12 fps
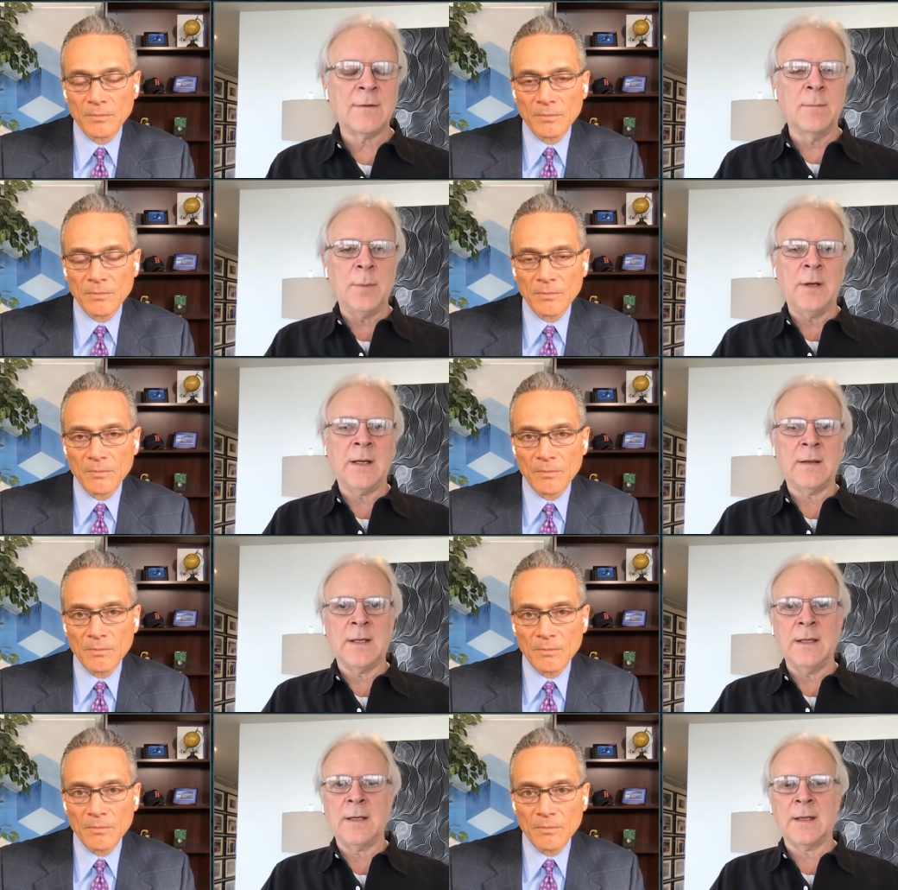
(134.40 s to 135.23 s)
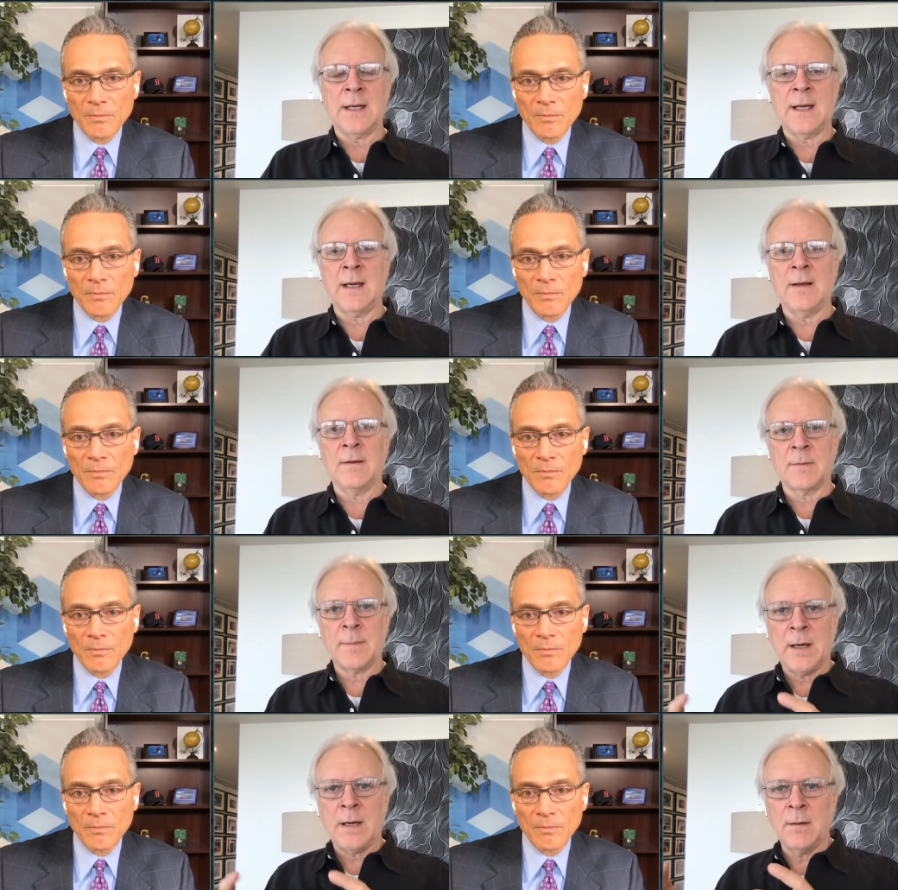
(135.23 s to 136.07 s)
Speaker 1: edge computing at the end of the day
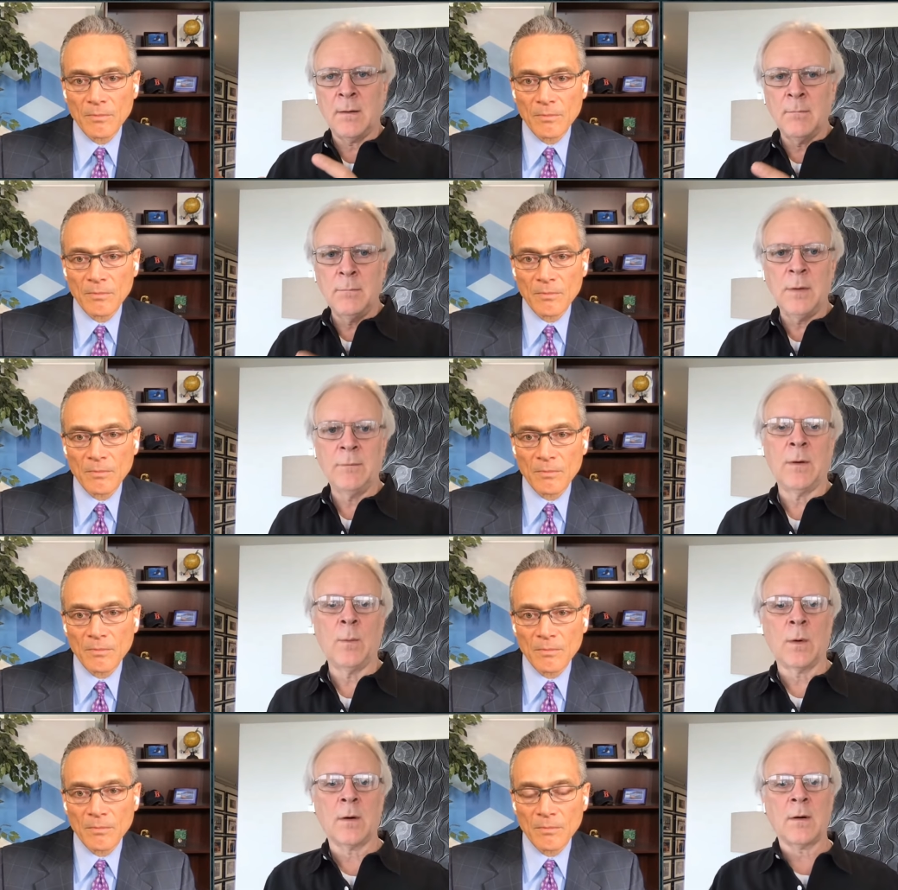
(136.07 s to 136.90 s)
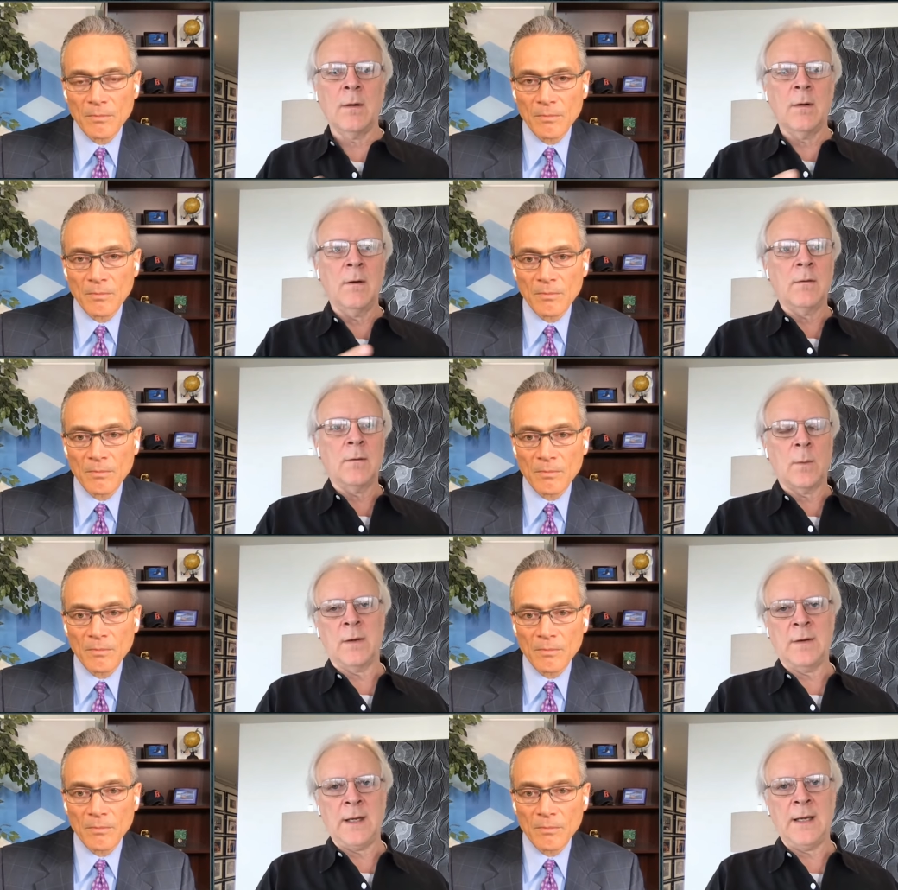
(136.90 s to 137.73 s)
is about moving work
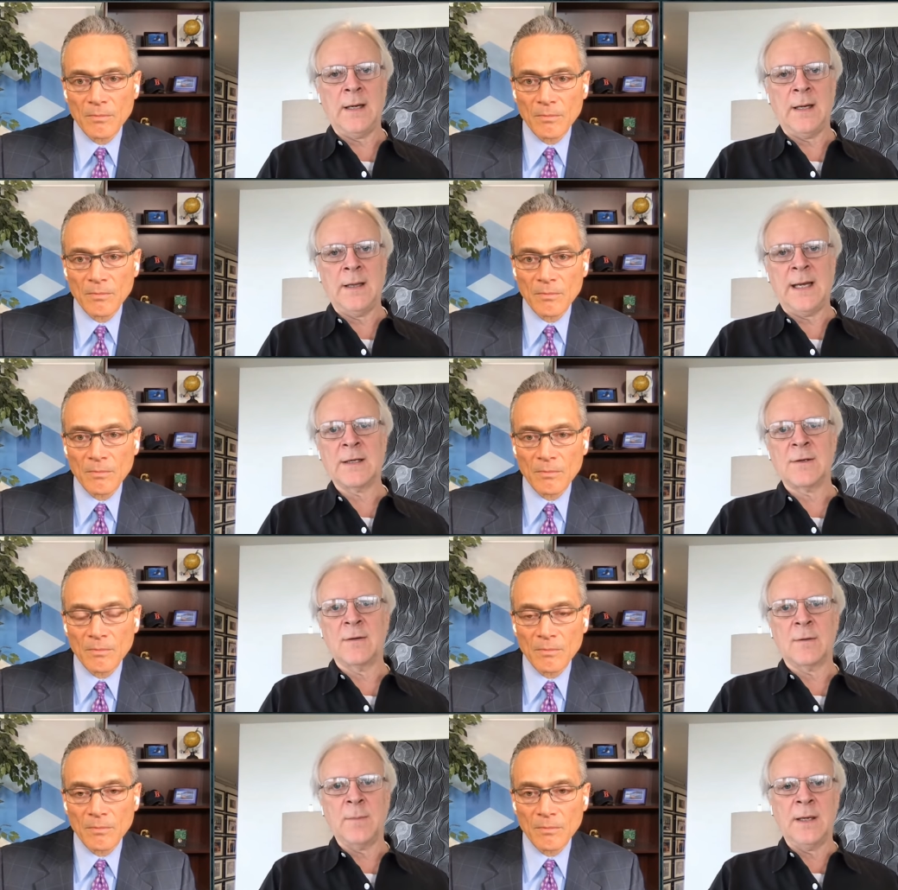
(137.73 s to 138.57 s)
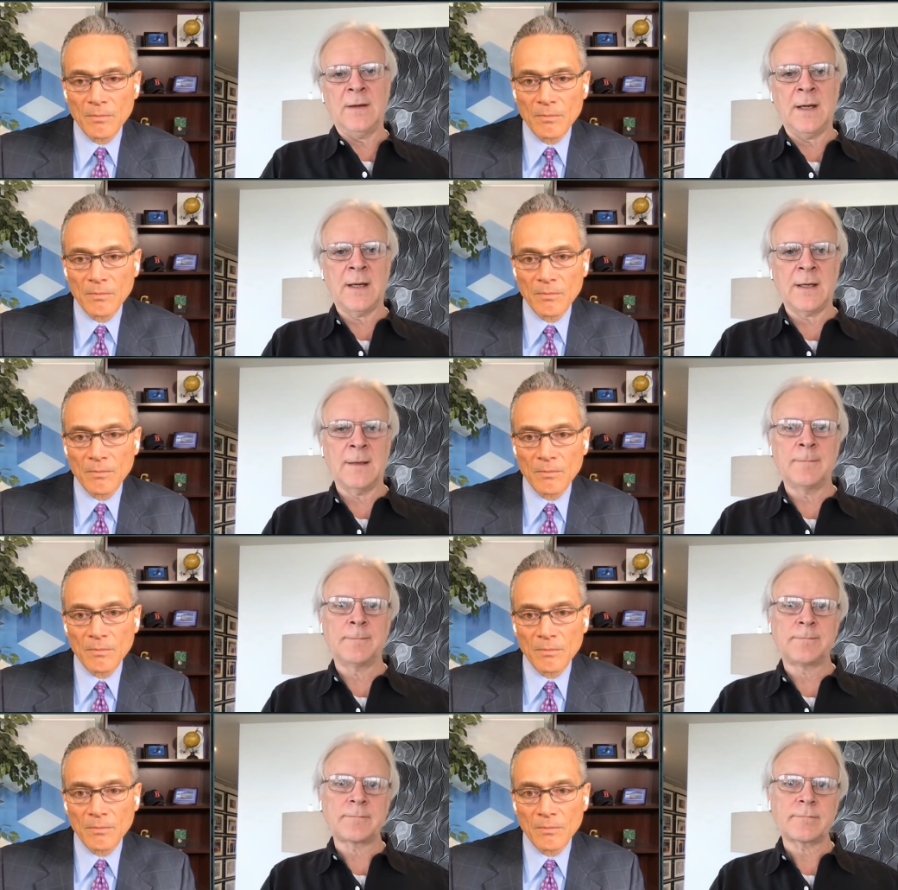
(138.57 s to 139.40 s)
where the data and the actions are being taken.
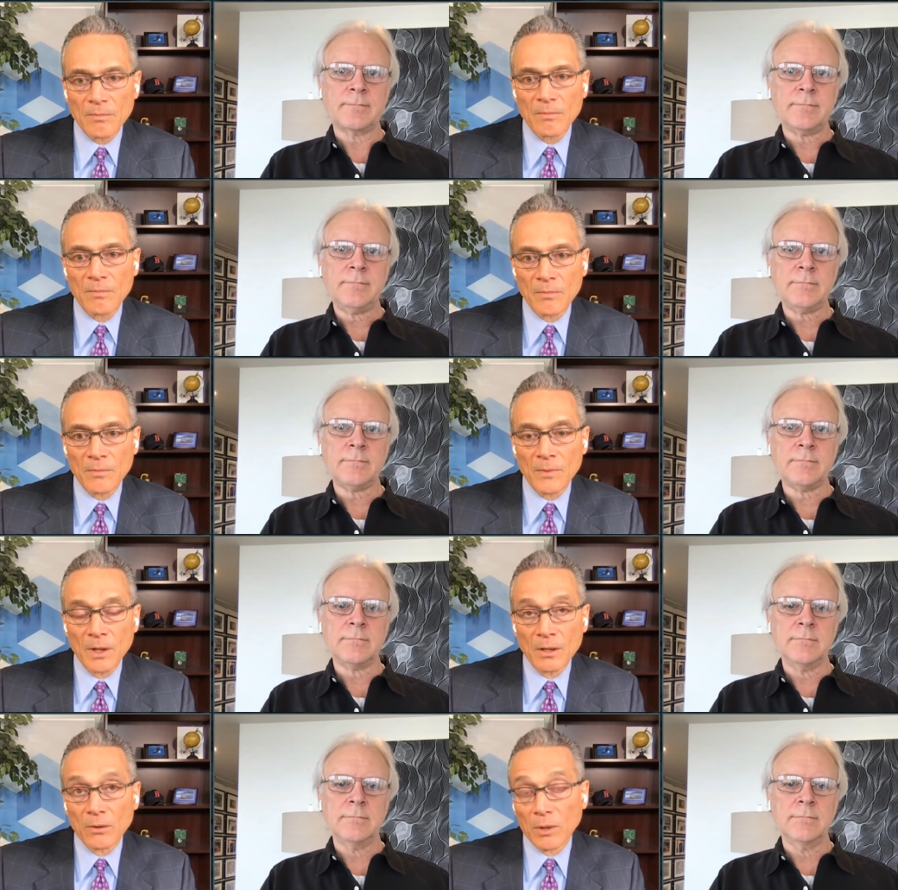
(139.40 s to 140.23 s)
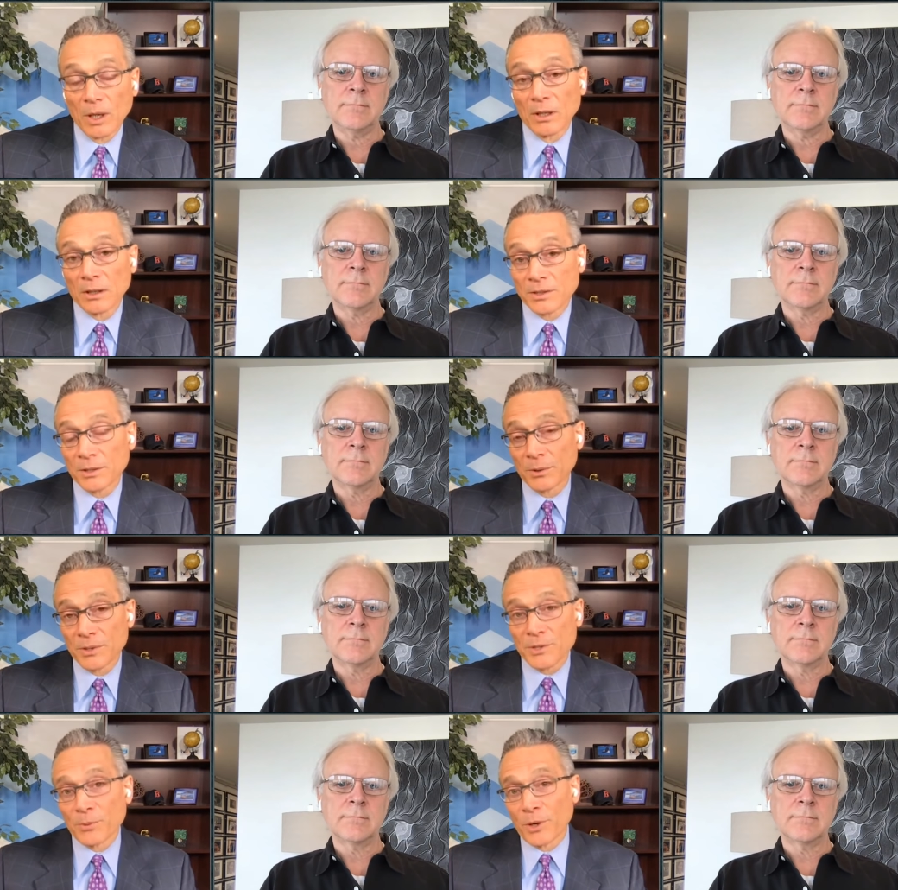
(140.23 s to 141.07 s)
Speaker 2: Well,
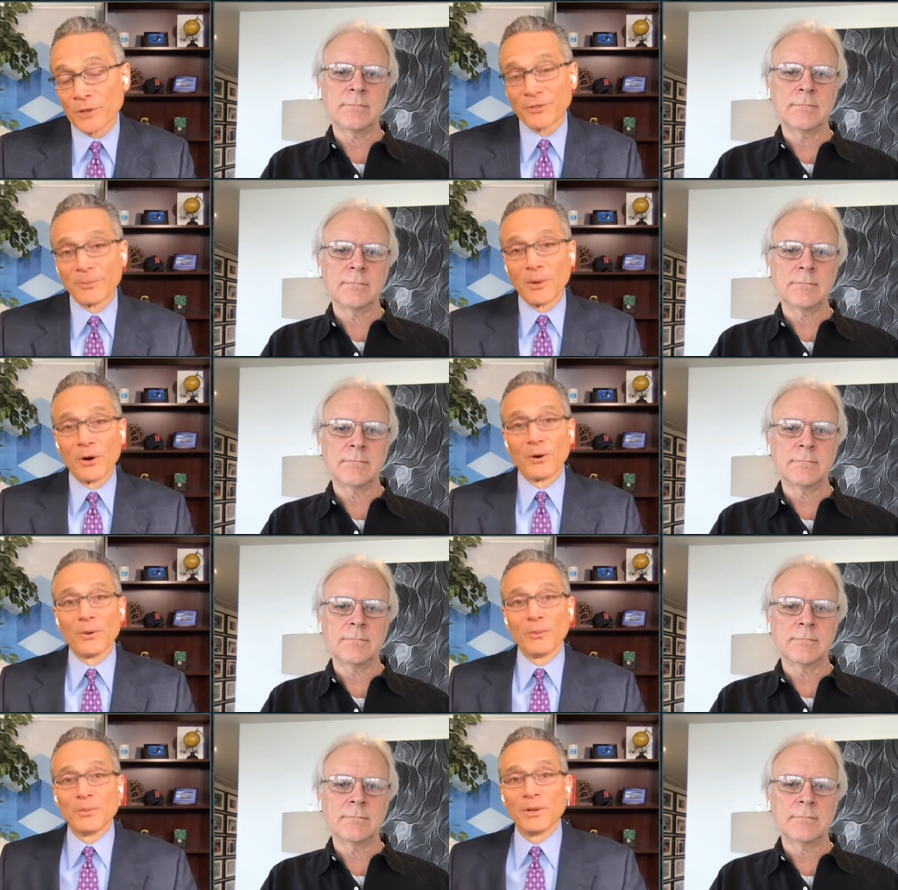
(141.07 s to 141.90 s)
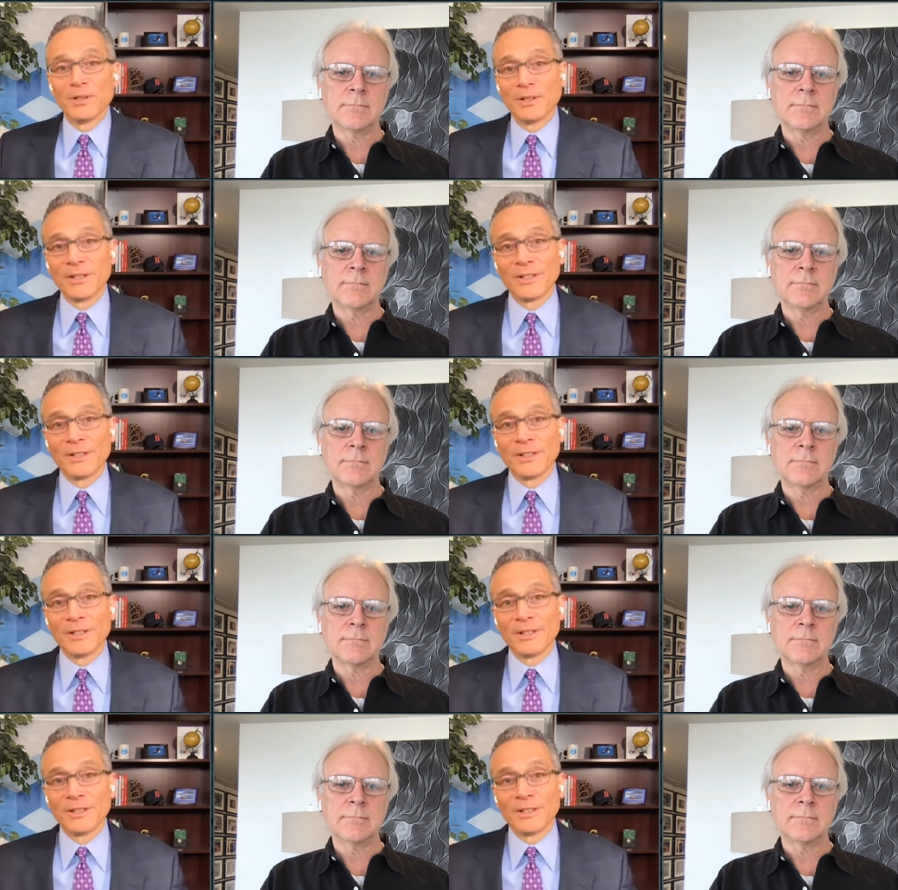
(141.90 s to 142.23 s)
so this work from home,